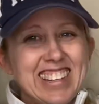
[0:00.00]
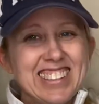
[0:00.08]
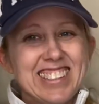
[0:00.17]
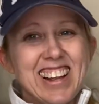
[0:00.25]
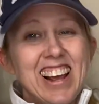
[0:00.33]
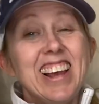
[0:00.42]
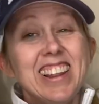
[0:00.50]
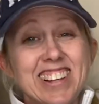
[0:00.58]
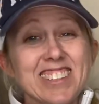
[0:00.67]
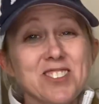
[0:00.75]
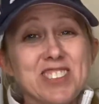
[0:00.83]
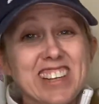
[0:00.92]
is,
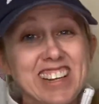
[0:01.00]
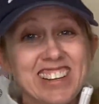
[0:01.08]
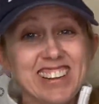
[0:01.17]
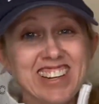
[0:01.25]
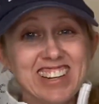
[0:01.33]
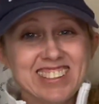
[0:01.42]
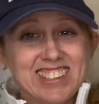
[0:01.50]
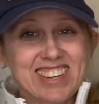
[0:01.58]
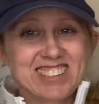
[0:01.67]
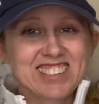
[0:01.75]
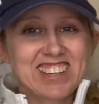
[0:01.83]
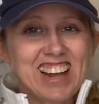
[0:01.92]
this was in the kids
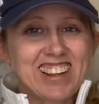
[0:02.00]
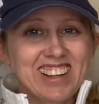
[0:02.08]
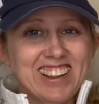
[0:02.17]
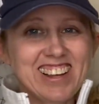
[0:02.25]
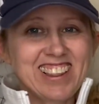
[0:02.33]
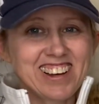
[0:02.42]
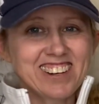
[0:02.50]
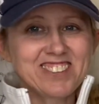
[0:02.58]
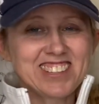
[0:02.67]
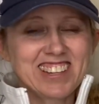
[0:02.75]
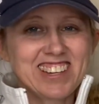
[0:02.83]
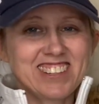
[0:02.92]
section. I think they thought it
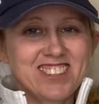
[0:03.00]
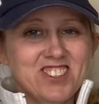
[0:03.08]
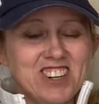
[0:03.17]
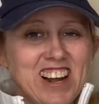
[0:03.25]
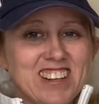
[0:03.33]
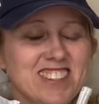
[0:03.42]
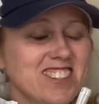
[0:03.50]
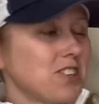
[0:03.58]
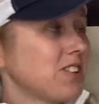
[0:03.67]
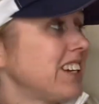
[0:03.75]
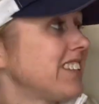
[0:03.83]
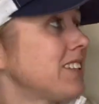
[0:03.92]
was a kid's dress,
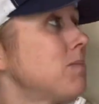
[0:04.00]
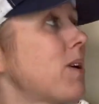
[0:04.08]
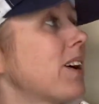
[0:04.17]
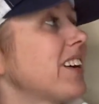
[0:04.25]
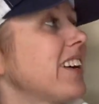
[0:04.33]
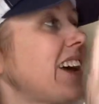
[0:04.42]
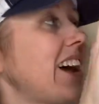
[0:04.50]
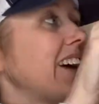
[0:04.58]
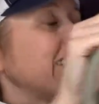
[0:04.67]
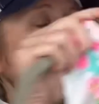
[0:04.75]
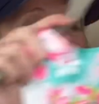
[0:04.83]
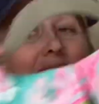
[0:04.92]
so they did mark it
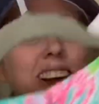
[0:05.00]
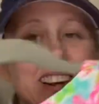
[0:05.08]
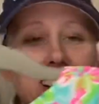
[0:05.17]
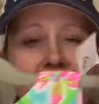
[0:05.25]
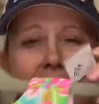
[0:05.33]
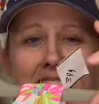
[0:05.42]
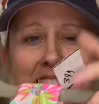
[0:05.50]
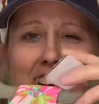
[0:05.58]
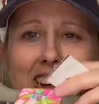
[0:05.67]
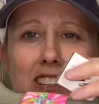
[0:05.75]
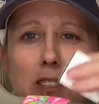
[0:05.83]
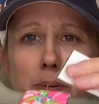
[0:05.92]
at a
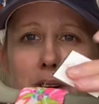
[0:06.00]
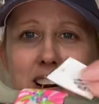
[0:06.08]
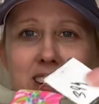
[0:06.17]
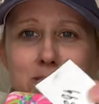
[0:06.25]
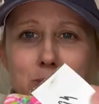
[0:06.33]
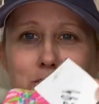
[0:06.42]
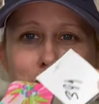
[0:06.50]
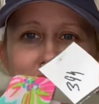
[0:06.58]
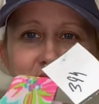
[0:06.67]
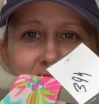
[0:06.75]
kid's price, which was